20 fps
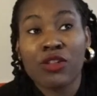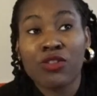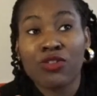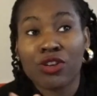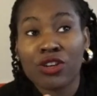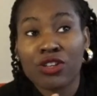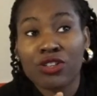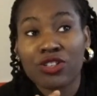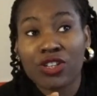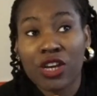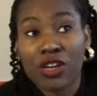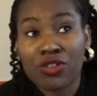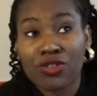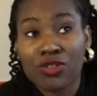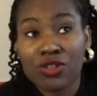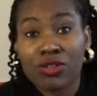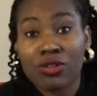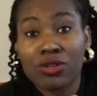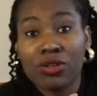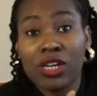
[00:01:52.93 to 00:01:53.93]
Tier 2
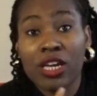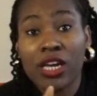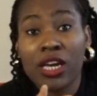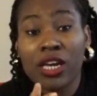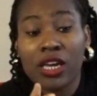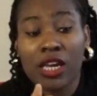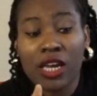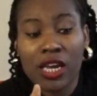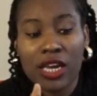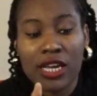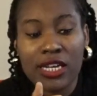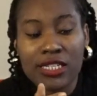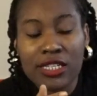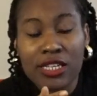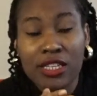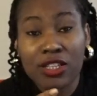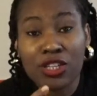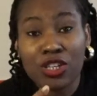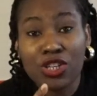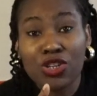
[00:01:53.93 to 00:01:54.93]
General is
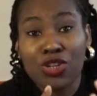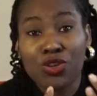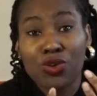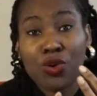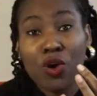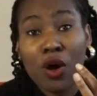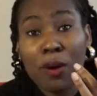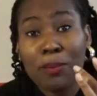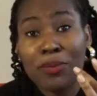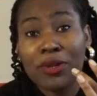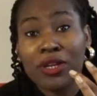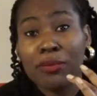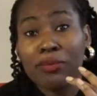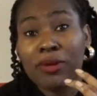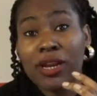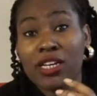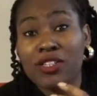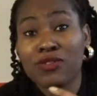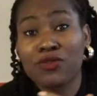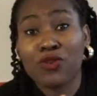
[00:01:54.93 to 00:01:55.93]
either your company
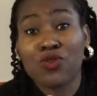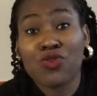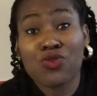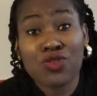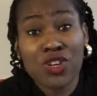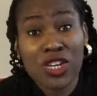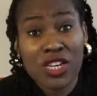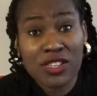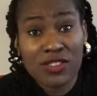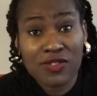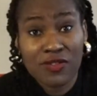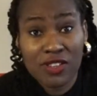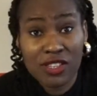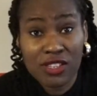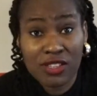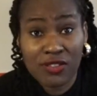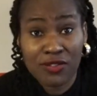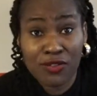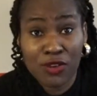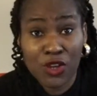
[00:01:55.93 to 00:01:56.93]
applies for 3 years
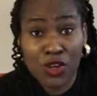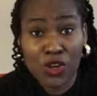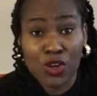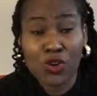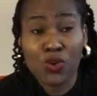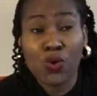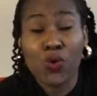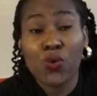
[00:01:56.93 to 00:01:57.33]
visa for you